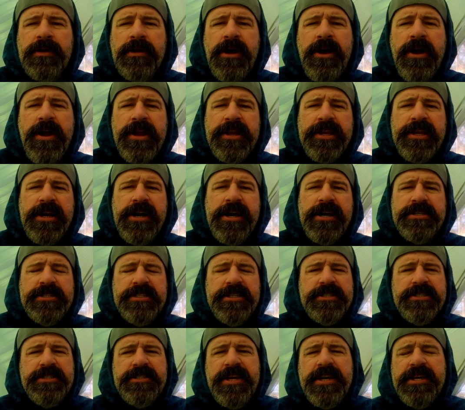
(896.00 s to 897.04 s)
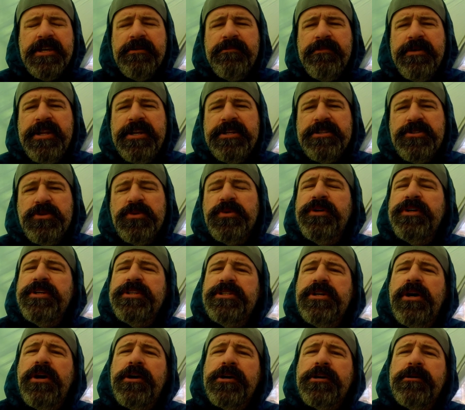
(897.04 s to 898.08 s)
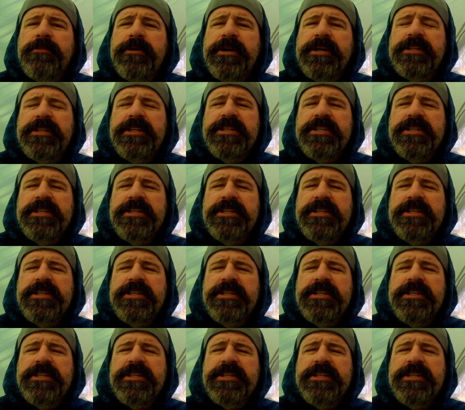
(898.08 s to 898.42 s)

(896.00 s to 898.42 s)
Alright guys, let's take a minute to really talk about